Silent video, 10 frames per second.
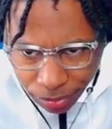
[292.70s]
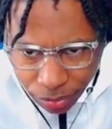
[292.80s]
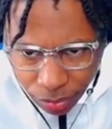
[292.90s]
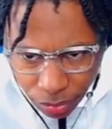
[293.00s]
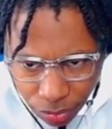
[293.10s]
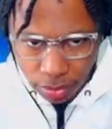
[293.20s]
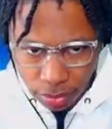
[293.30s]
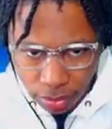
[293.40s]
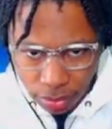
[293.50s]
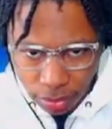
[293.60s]

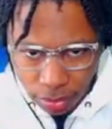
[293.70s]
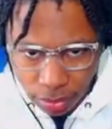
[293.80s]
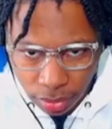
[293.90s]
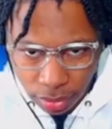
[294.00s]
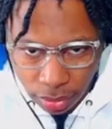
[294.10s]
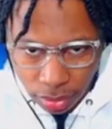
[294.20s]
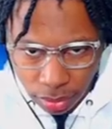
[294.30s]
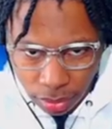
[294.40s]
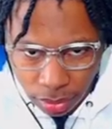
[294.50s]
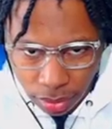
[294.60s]

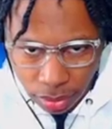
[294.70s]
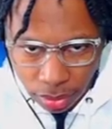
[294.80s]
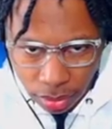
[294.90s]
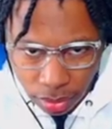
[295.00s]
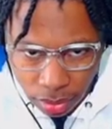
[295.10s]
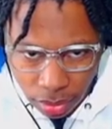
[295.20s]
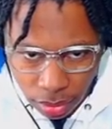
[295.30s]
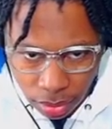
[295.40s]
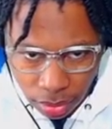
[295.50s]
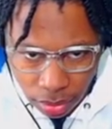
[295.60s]

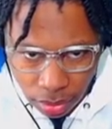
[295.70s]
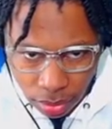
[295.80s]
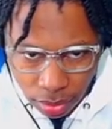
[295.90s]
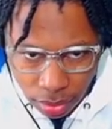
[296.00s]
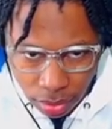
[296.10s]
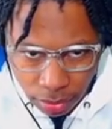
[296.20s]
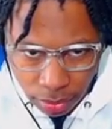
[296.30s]
No one is speaking in this clip.